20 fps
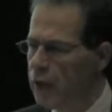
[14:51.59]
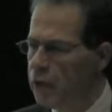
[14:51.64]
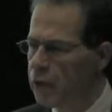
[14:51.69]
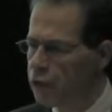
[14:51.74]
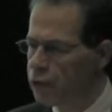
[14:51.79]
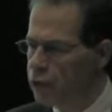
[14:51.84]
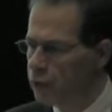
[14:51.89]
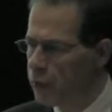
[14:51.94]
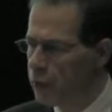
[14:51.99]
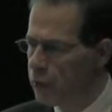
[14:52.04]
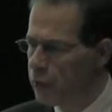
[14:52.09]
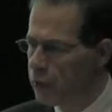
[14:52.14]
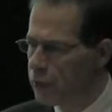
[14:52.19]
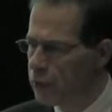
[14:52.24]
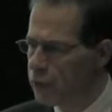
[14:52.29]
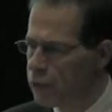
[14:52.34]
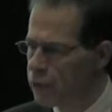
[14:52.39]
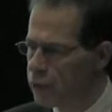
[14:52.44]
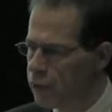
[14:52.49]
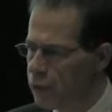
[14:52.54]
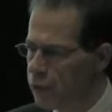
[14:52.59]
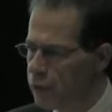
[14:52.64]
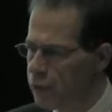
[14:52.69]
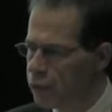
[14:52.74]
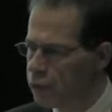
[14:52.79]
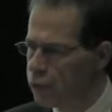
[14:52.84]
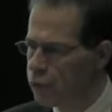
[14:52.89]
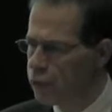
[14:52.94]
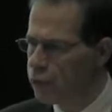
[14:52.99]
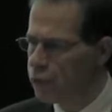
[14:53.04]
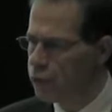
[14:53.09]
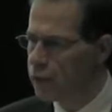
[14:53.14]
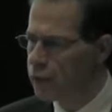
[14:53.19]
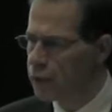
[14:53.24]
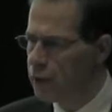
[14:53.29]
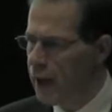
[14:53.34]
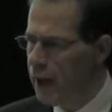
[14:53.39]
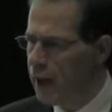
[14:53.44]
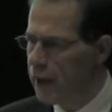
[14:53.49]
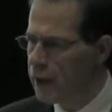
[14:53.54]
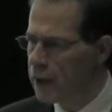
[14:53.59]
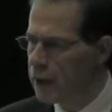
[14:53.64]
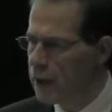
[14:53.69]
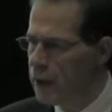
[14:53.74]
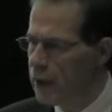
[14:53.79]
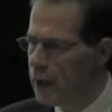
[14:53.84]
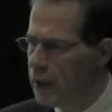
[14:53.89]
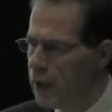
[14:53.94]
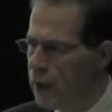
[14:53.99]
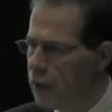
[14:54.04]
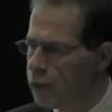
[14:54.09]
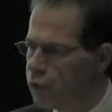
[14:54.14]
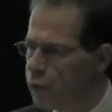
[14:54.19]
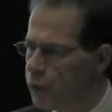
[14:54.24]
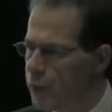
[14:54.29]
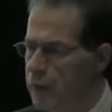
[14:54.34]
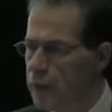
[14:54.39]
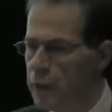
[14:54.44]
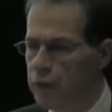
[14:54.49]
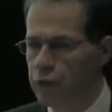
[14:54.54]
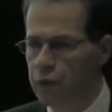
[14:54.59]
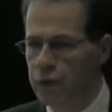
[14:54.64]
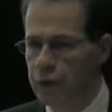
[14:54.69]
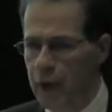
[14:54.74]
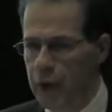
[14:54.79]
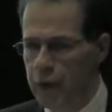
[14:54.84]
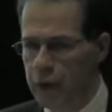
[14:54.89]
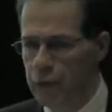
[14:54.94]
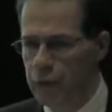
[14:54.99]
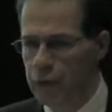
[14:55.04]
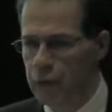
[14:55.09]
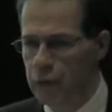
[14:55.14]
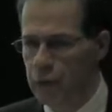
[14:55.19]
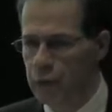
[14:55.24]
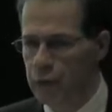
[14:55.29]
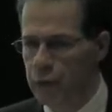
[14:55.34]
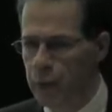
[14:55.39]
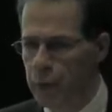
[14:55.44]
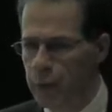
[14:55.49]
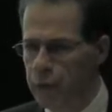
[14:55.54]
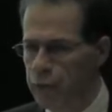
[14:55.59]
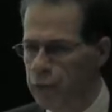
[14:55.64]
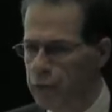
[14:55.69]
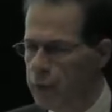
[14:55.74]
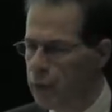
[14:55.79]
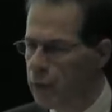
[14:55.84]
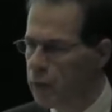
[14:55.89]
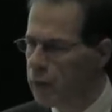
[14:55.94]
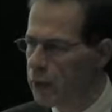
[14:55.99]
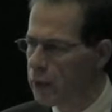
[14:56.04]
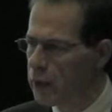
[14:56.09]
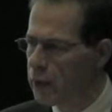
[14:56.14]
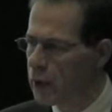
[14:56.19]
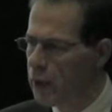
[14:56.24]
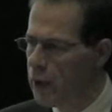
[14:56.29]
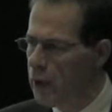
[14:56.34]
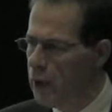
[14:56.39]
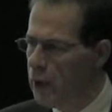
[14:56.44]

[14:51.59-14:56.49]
disability services to date has been a state responsibility.